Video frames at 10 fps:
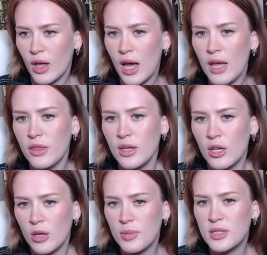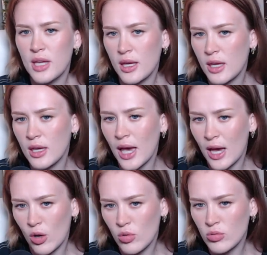I think I'll be taking
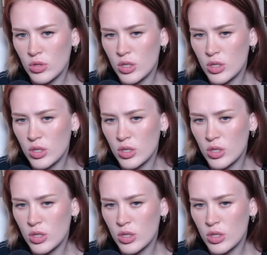out